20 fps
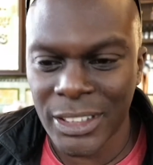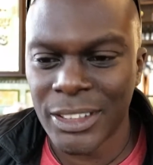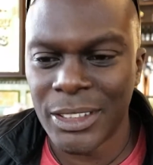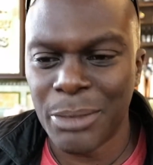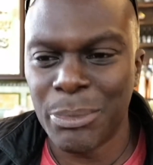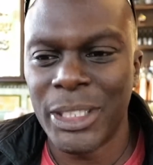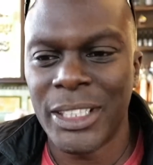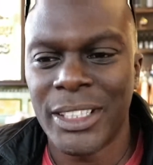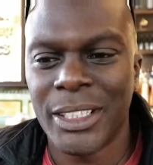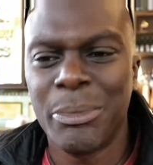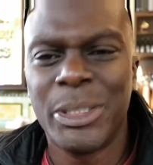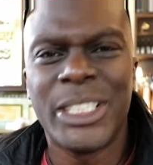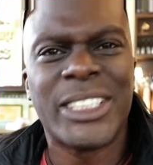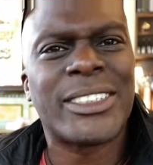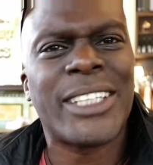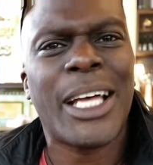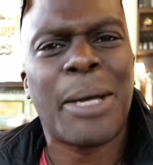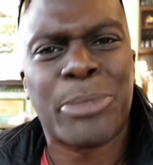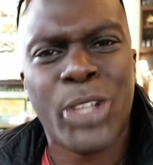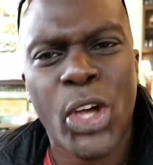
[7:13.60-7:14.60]
let me let me
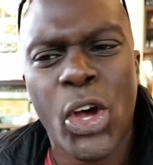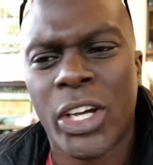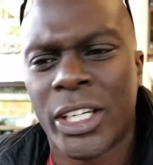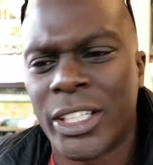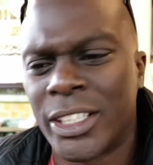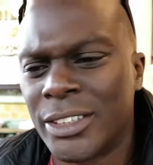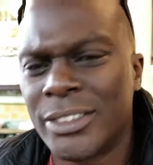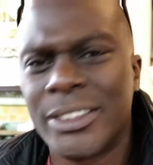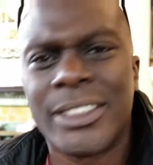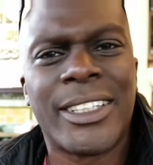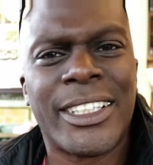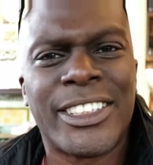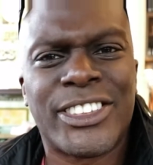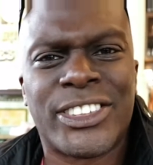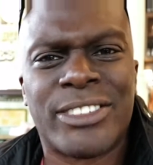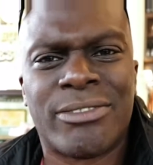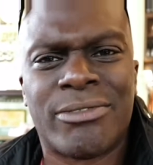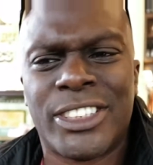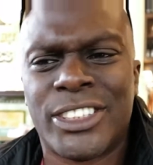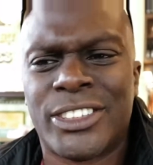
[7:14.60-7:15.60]
stop talking and let's
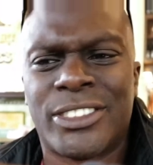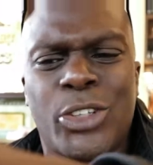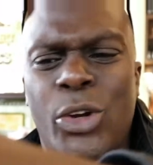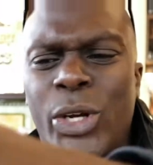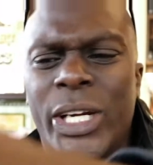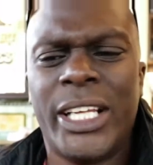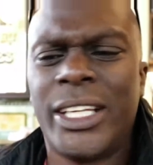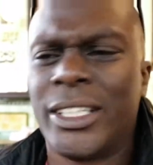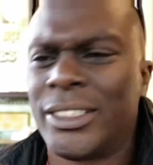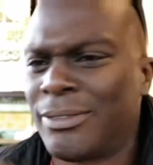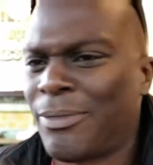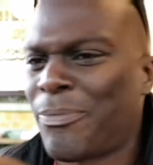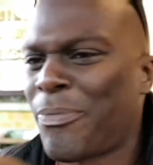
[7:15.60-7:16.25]
just start eating.